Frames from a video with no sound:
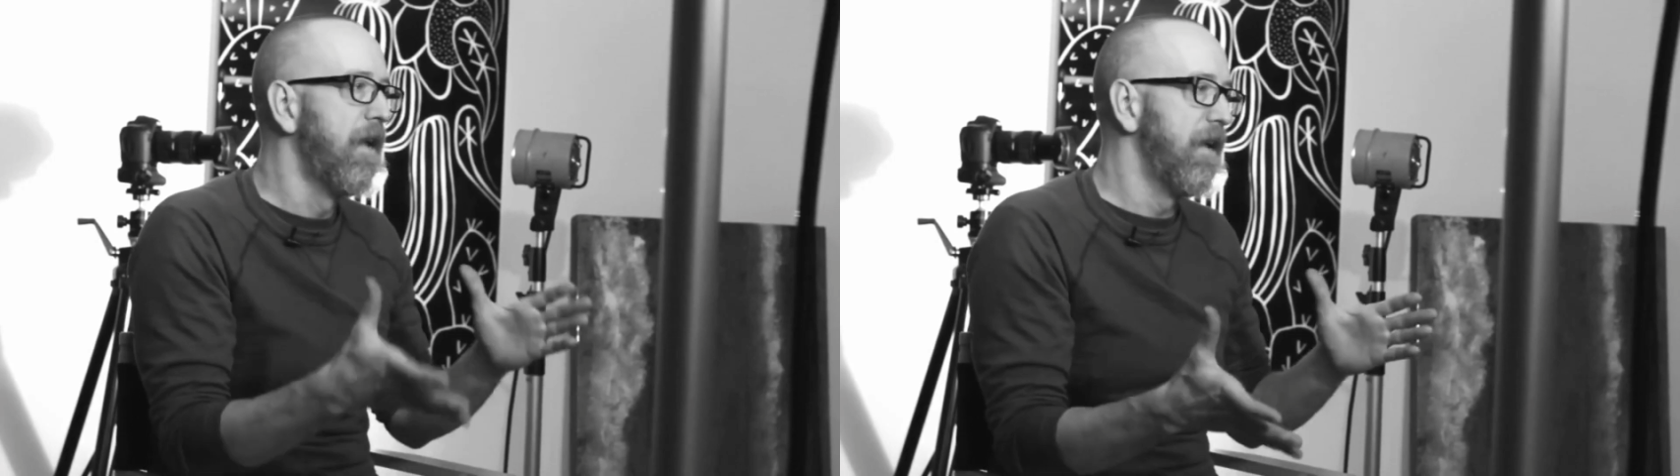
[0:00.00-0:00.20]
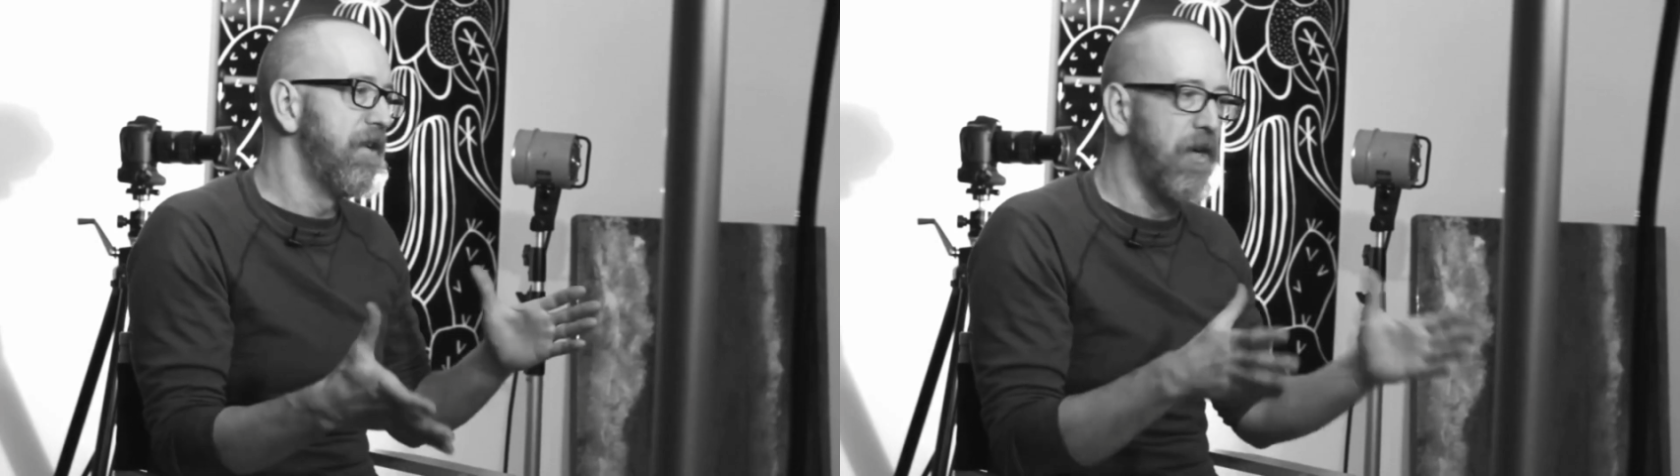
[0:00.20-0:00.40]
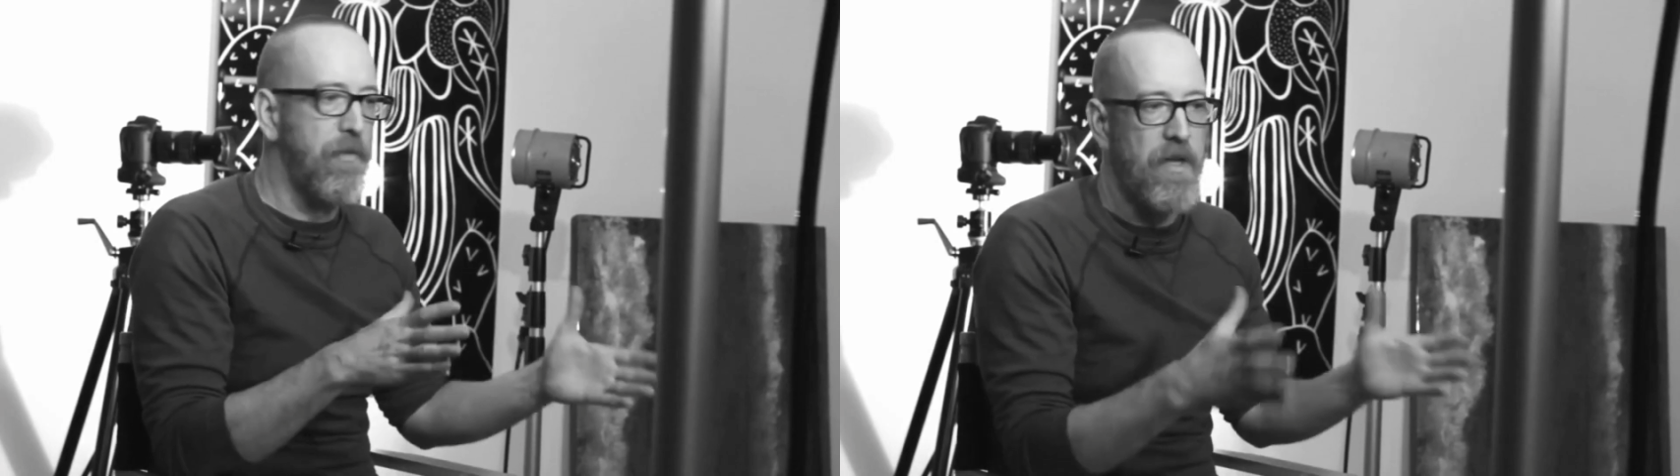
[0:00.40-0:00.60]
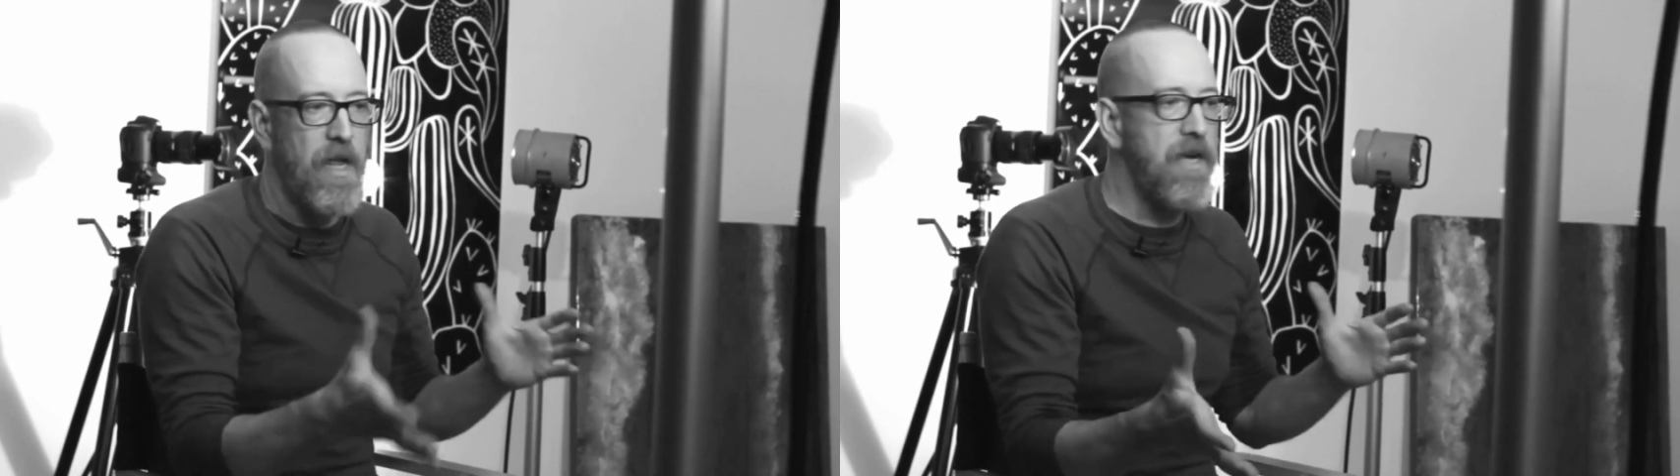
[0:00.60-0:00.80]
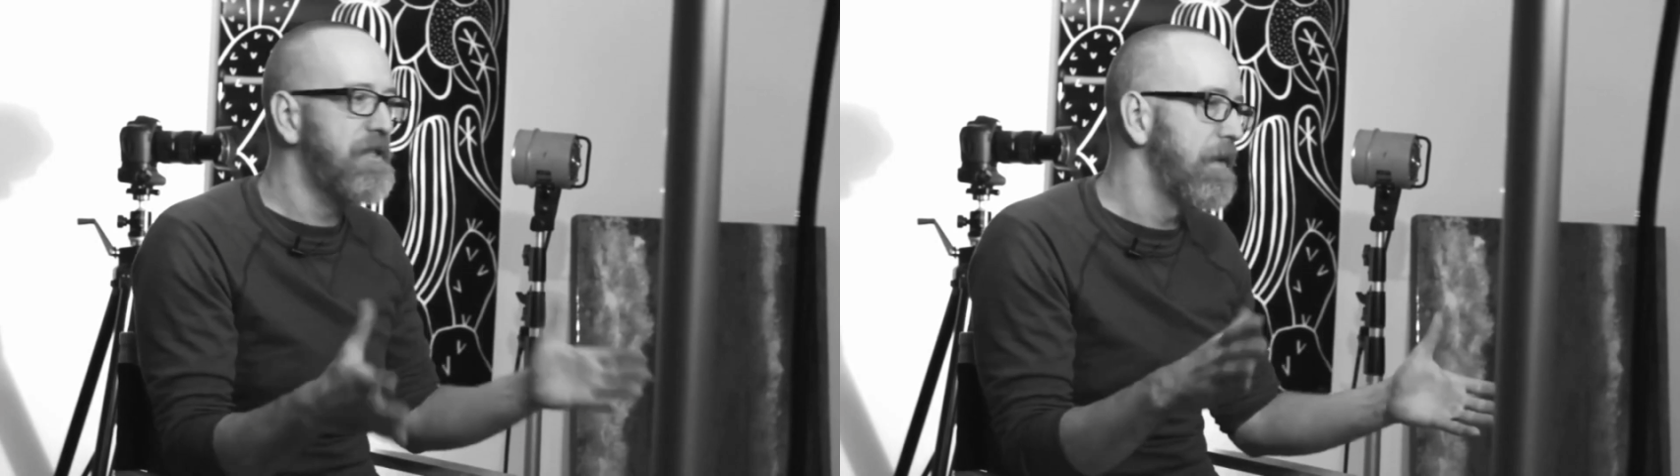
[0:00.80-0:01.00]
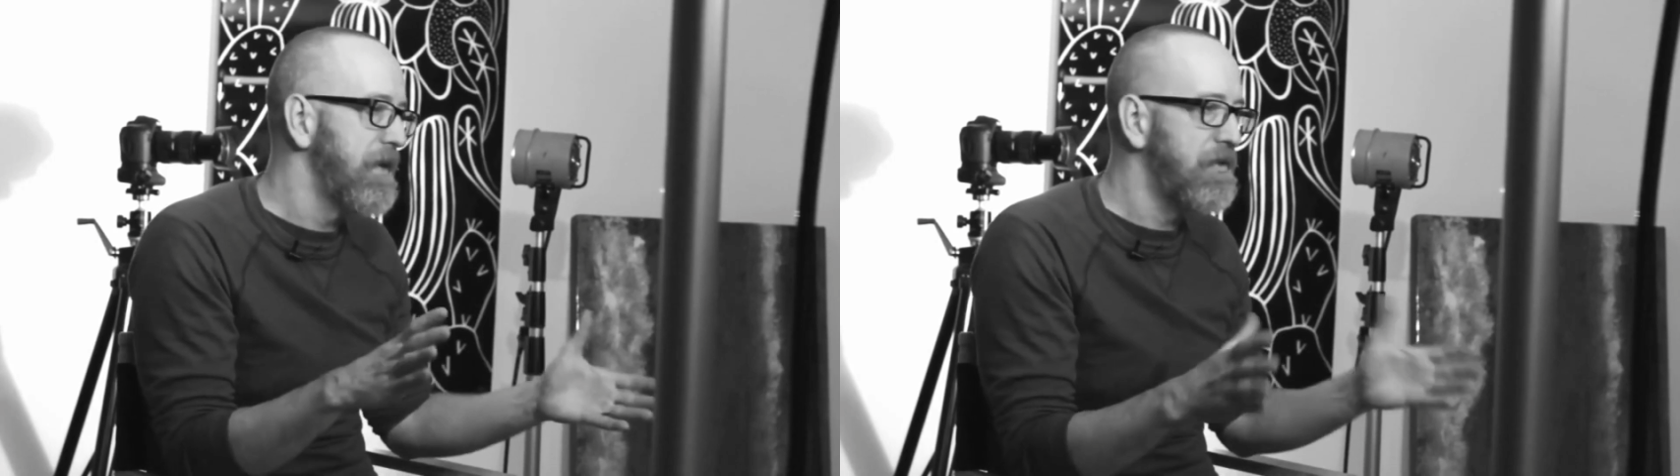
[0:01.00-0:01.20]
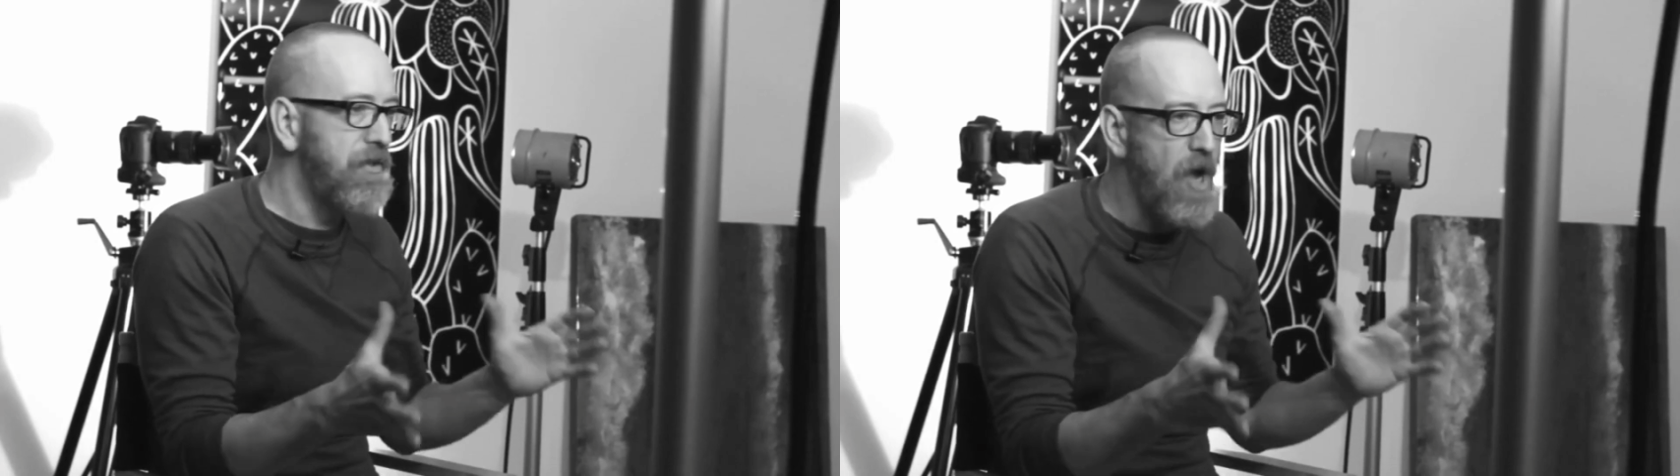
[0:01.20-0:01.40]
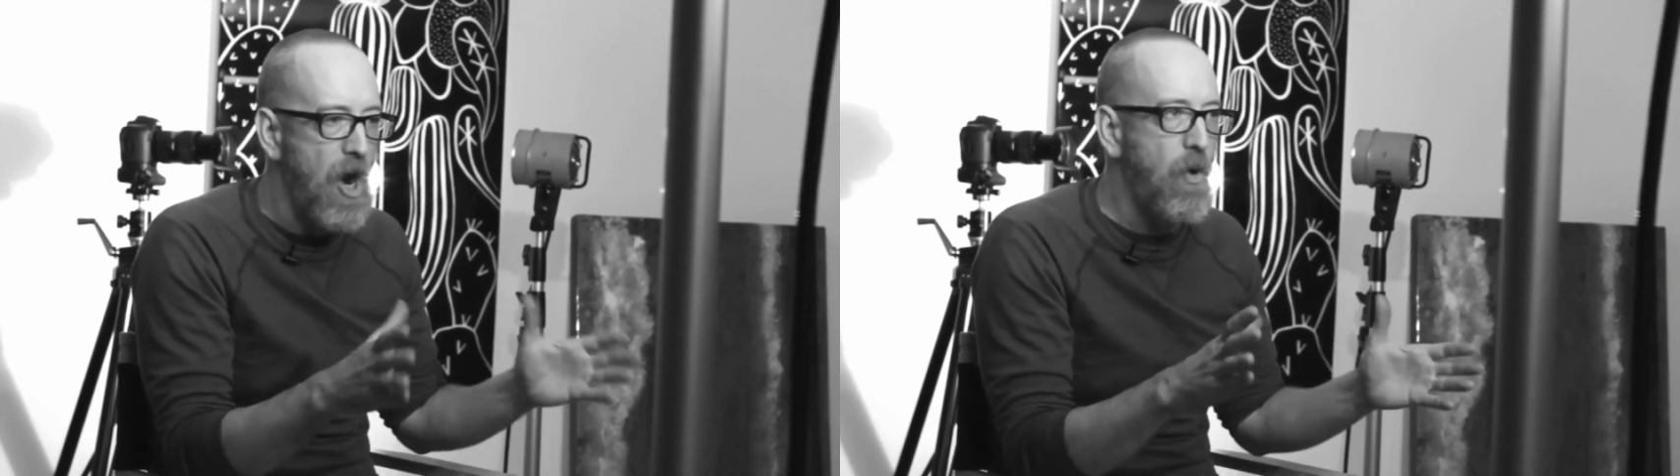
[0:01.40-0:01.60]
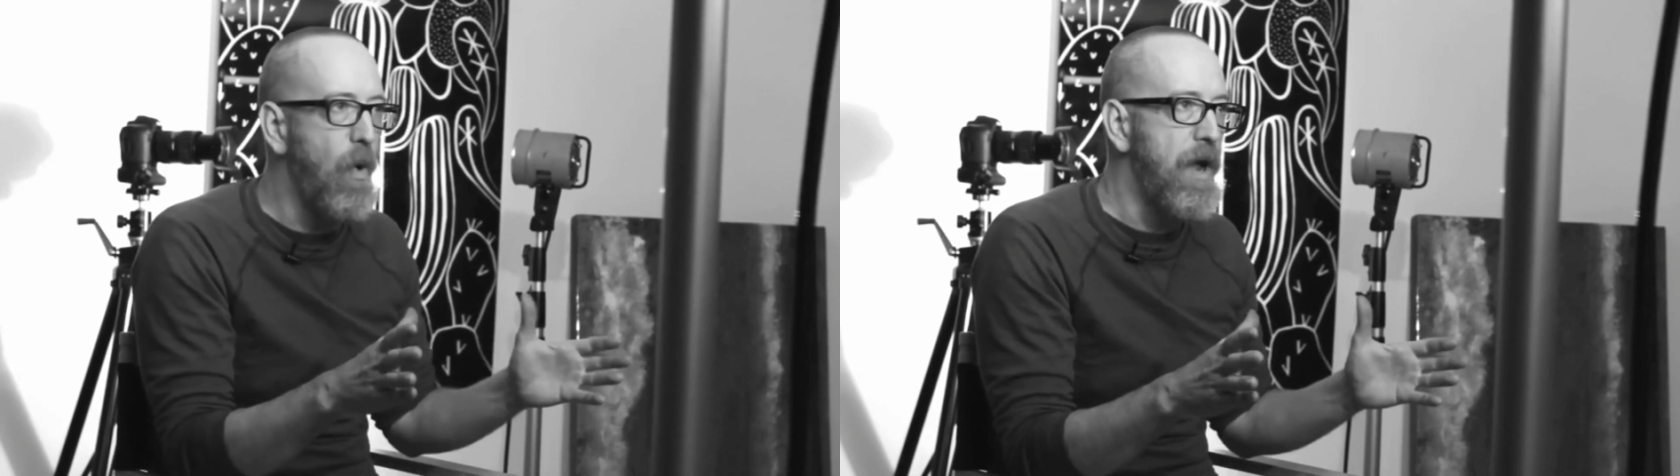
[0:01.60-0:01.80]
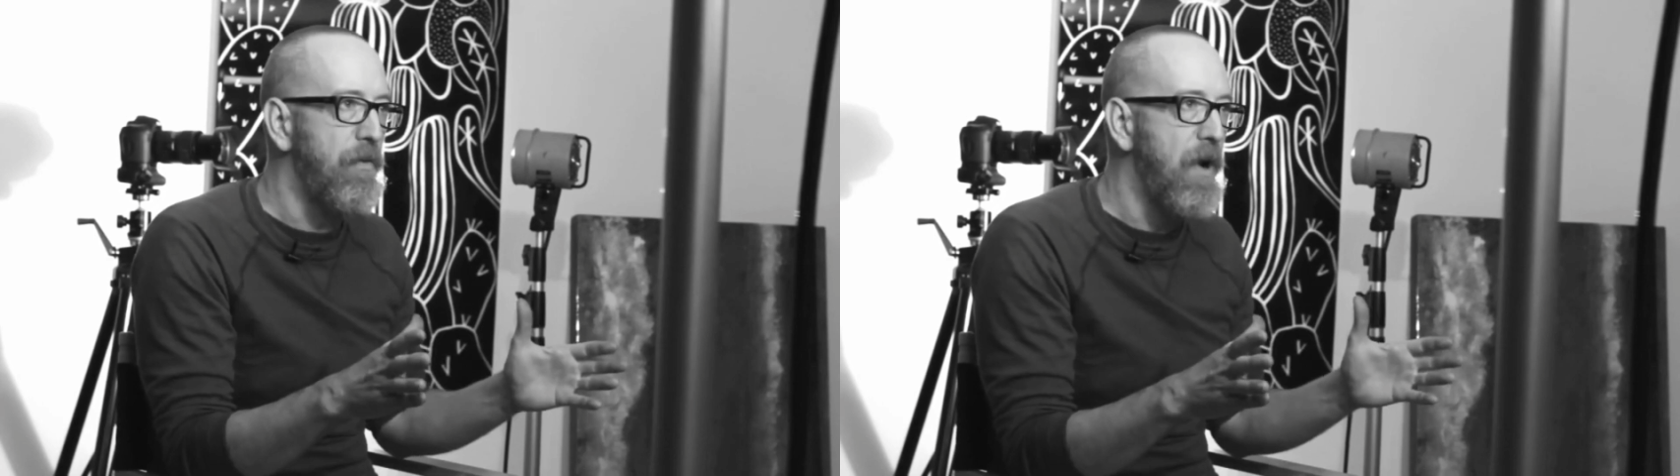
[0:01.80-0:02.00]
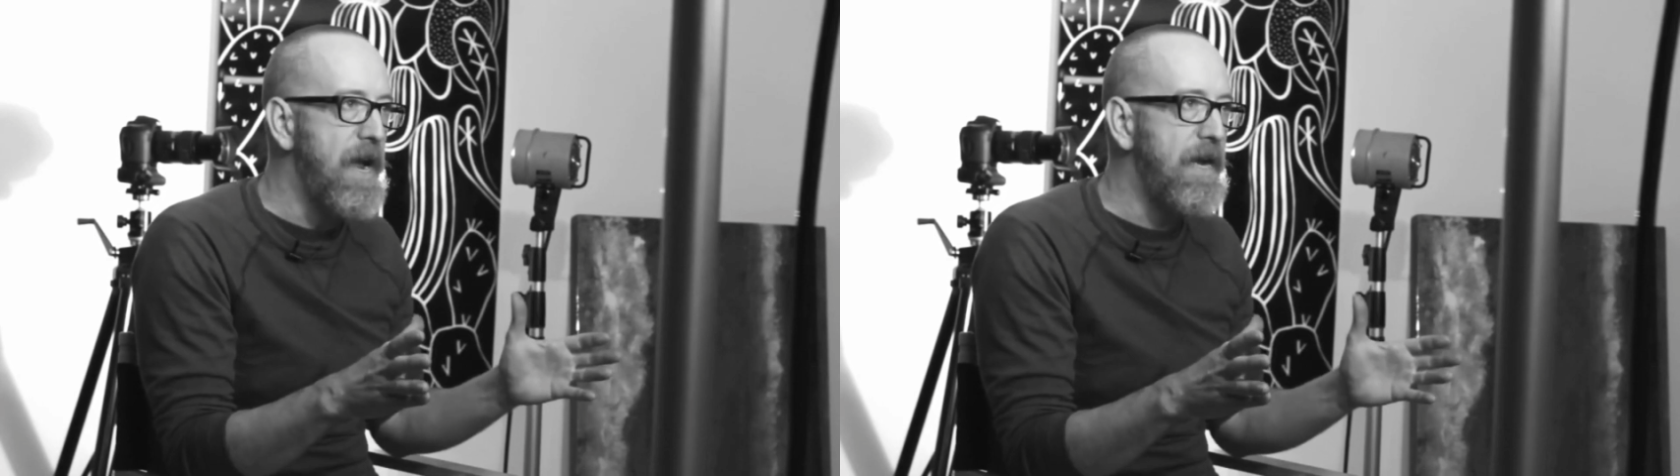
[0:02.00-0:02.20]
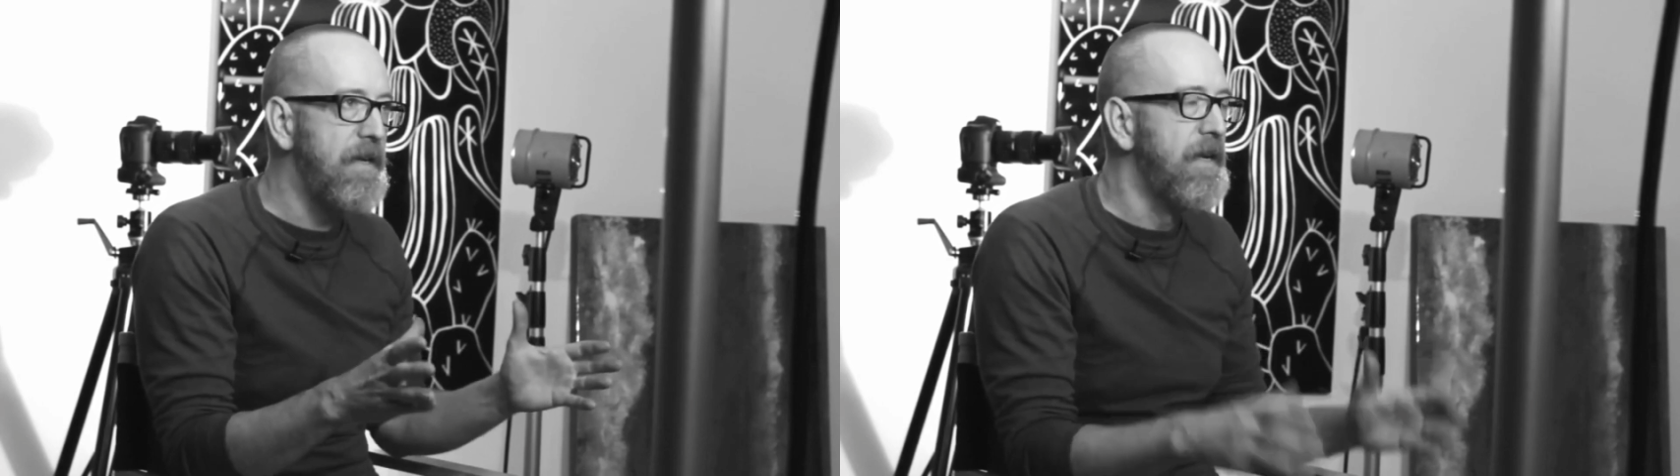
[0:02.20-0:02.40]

and you're gonna realize something's not quite right.